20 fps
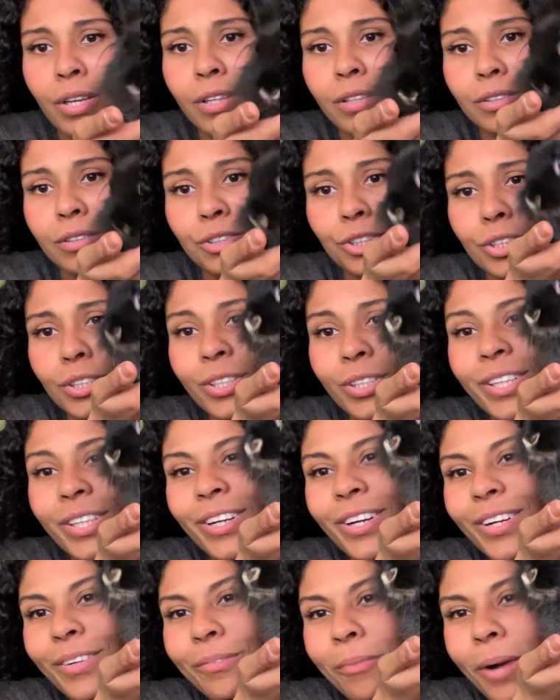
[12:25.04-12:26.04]
just look
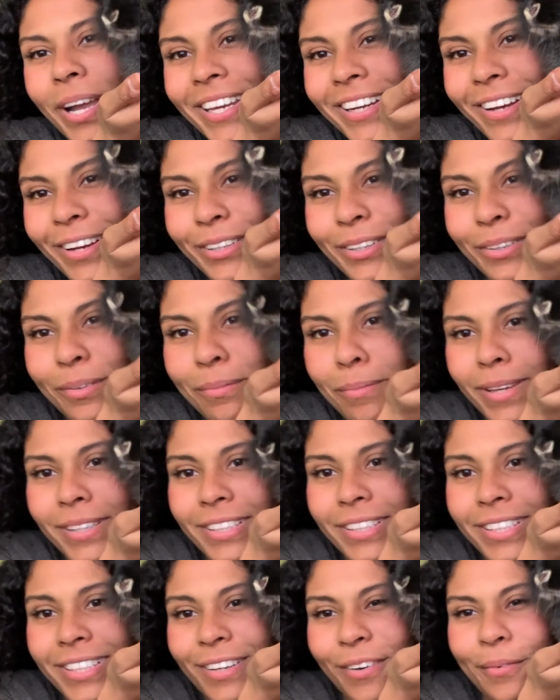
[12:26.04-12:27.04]
at her white
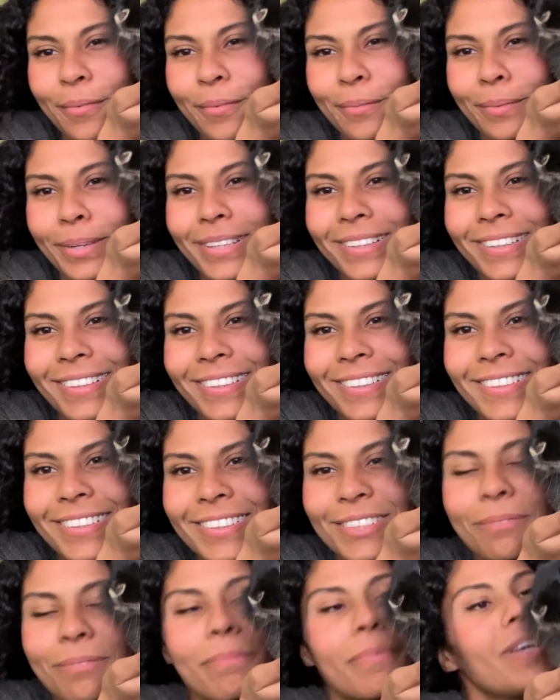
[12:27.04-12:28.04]
underbelly. Oh my
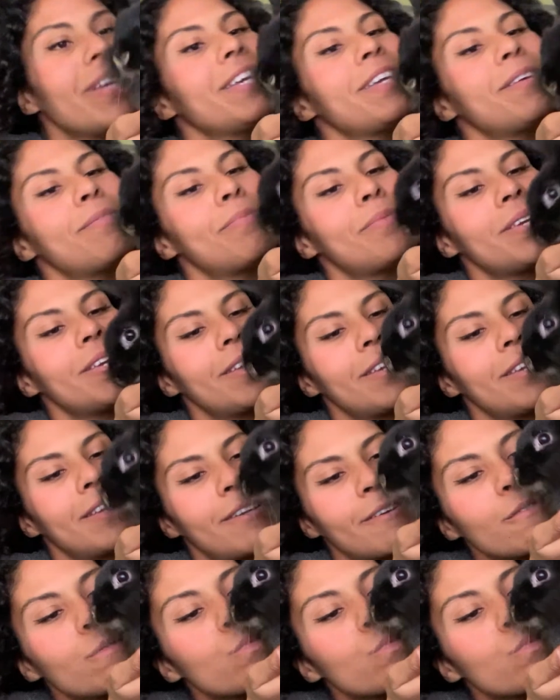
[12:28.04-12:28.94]
gosh, baby.